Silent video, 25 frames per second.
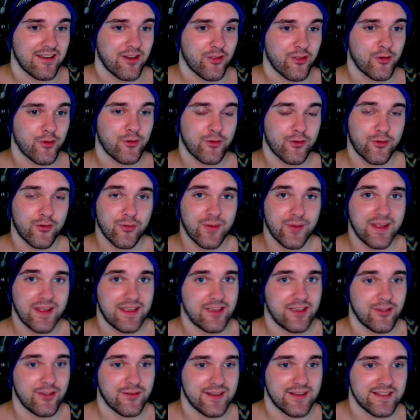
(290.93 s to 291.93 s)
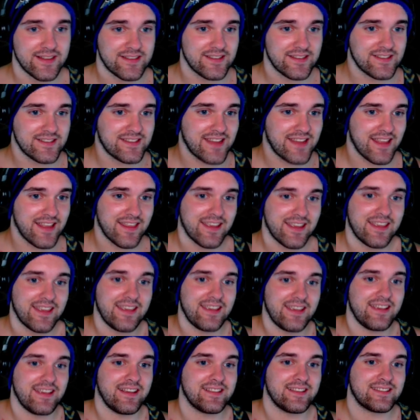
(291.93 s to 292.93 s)
other greek units and say that
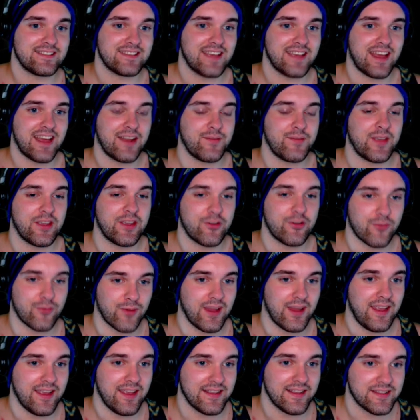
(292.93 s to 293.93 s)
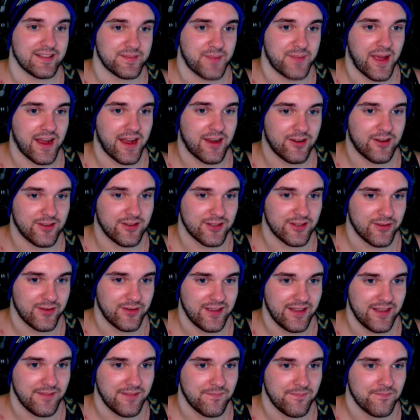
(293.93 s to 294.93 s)
he is kind of a greek inspired
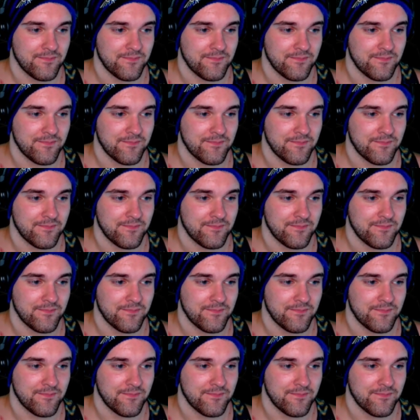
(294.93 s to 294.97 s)
unit